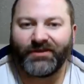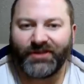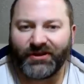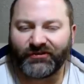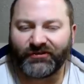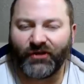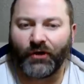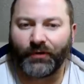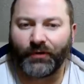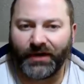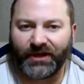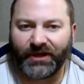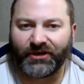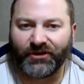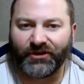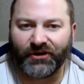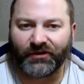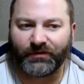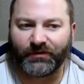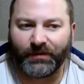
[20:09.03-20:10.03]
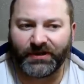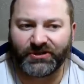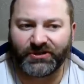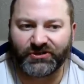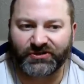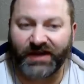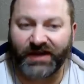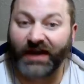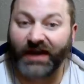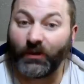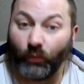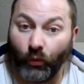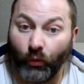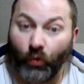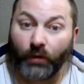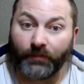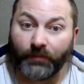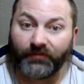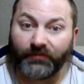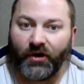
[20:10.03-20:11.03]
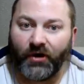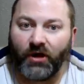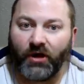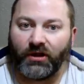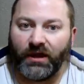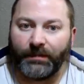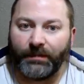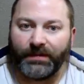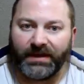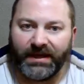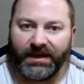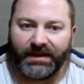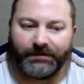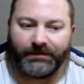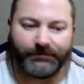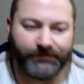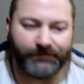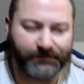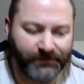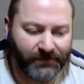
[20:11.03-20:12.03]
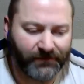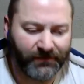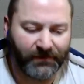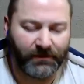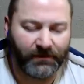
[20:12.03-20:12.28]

everything's already cooked, but it just kind of warms it all up again.